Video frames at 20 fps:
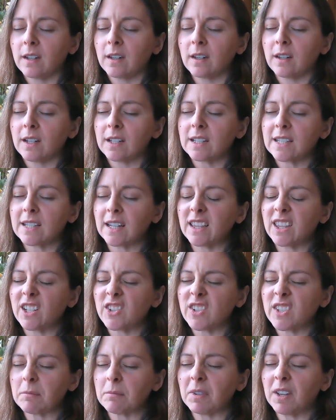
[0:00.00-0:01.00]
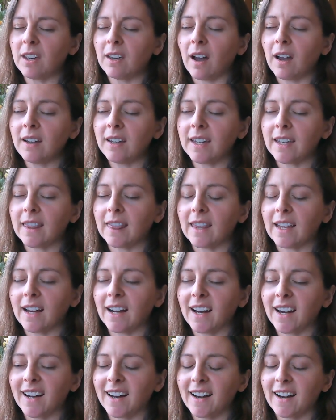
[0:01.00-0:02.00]
It's like there's some gunk in there.
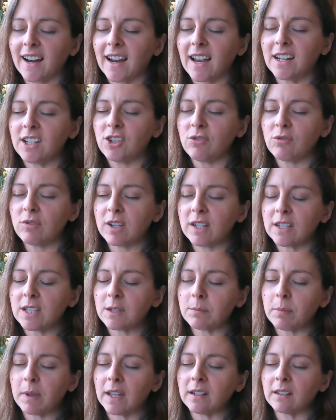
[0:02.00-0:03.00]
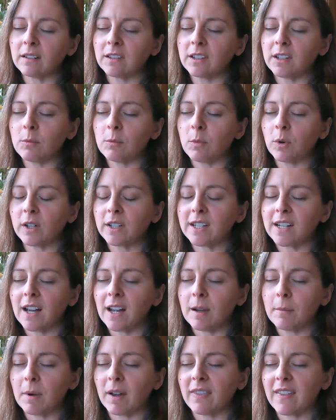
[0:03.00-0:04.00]
And you can spend a little more
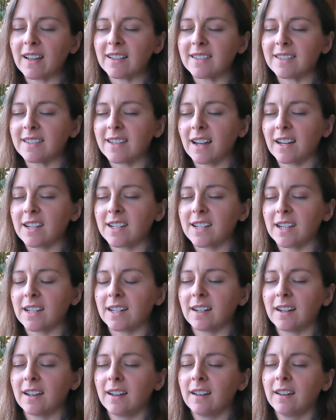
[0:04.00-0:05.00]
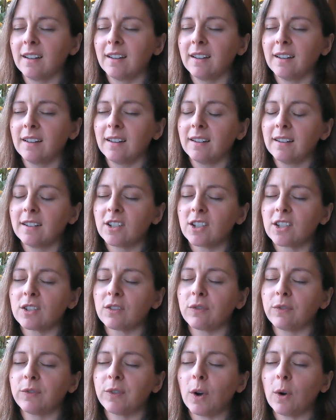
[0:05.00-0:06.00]
time on that section. Just
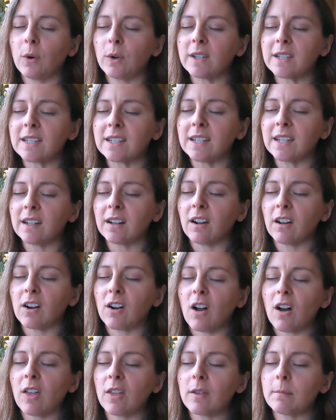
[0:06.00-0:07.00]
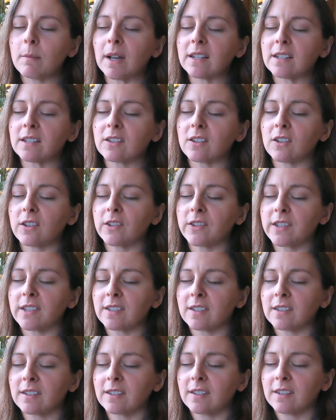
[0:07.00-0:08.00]
focusing in on all the muscles.
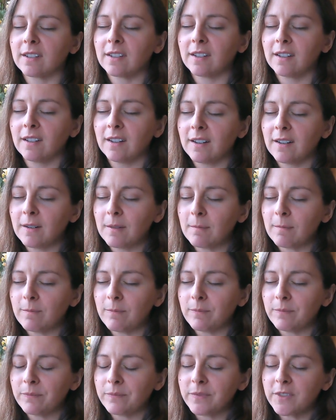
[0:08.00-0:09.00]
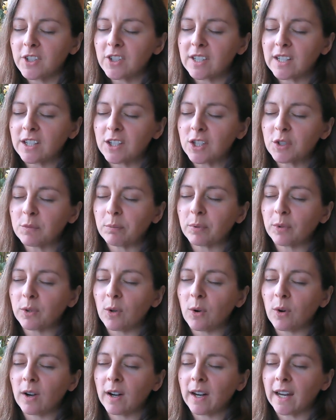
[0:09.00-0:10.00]
Just
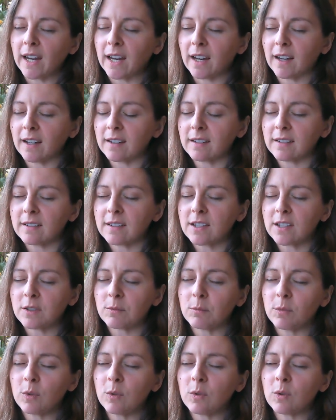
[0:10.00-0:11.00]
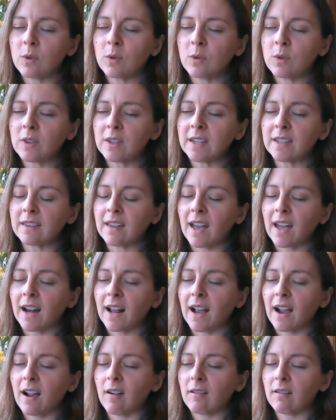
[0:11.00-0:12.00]
exploring, smoothing that
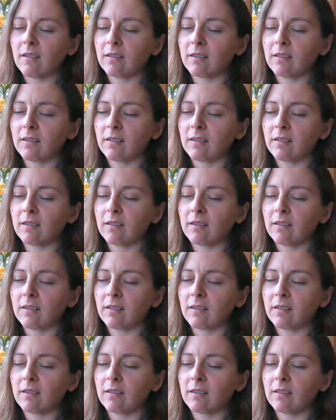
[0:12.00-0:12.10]
out.